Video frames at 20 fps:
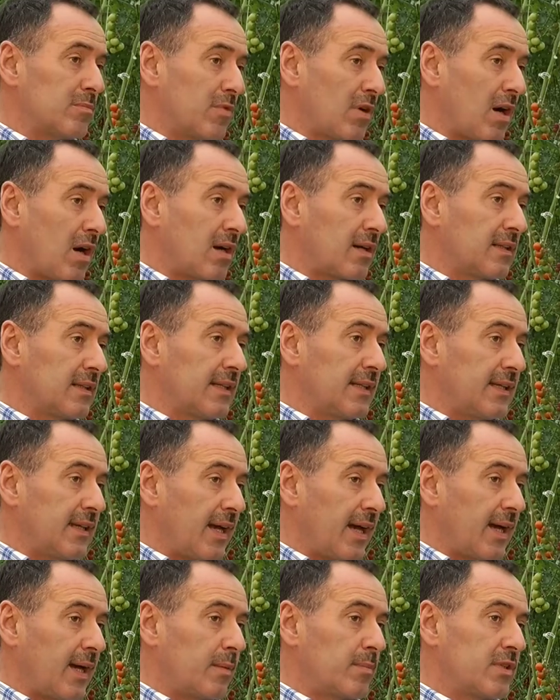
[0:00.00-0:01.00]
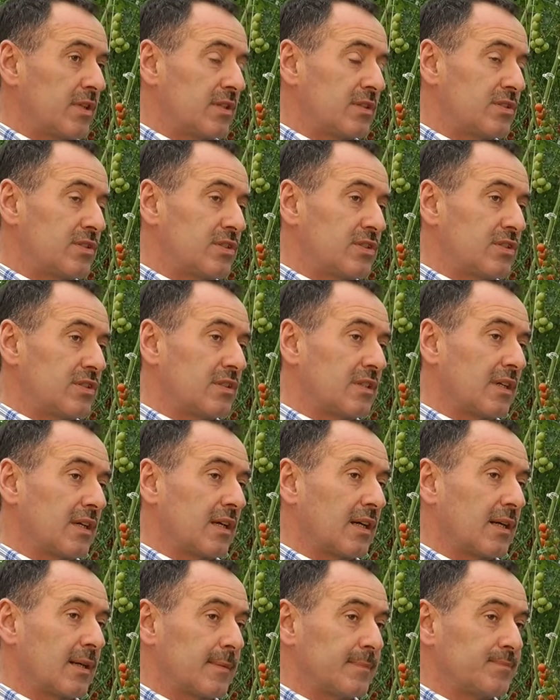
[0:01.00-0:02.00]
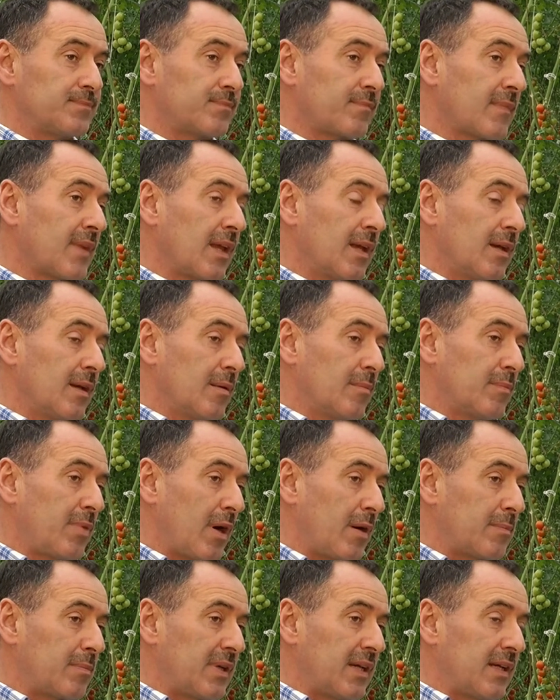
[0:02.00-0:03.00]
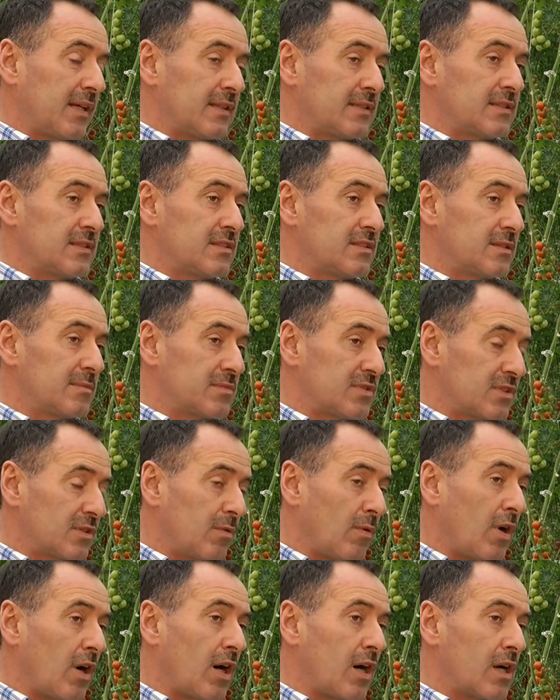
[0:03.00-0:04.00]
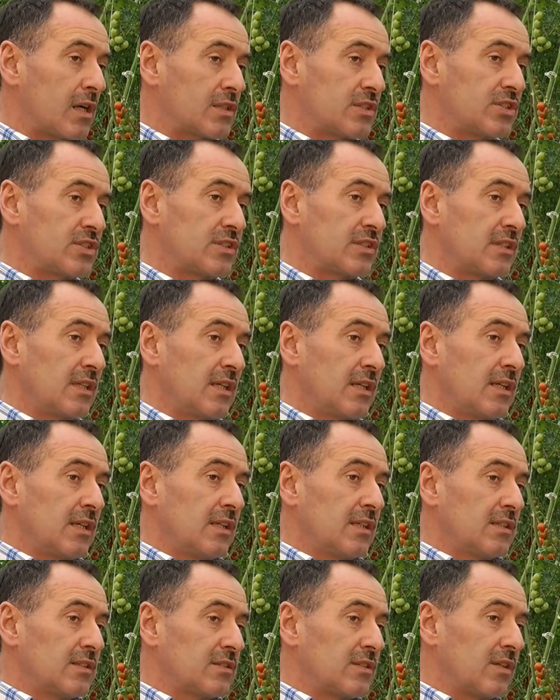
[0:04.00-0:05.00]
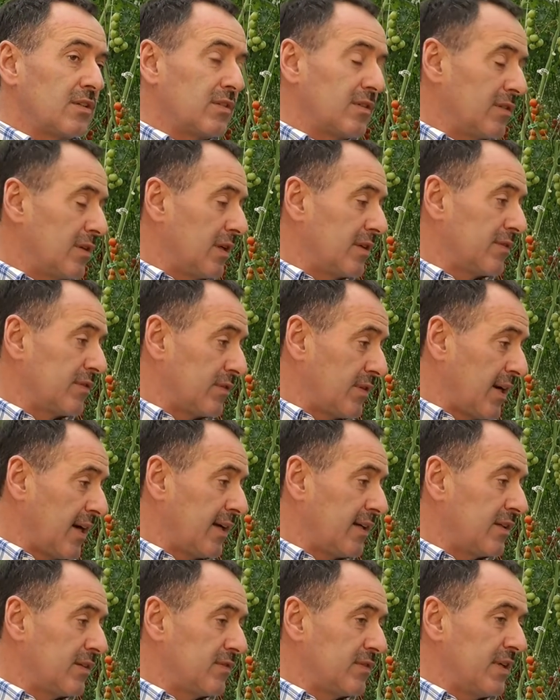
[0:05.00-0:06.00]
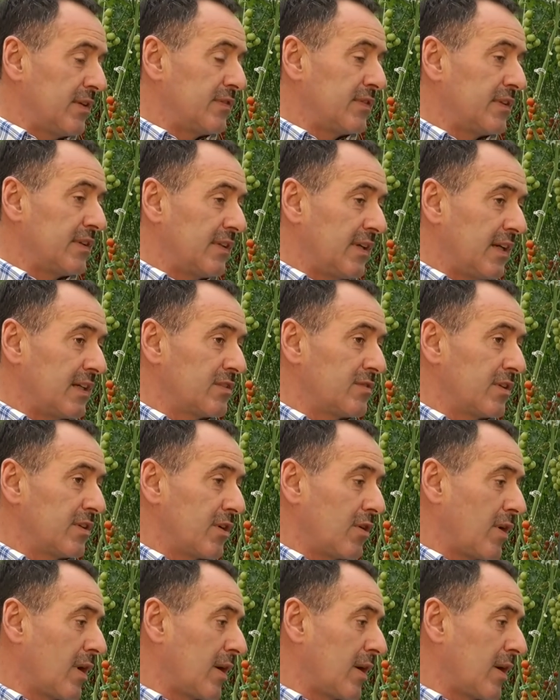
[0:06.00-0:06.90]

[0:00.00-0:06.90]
broccoli, cabbage, pumpkins, some squash. So a variety of different things we grow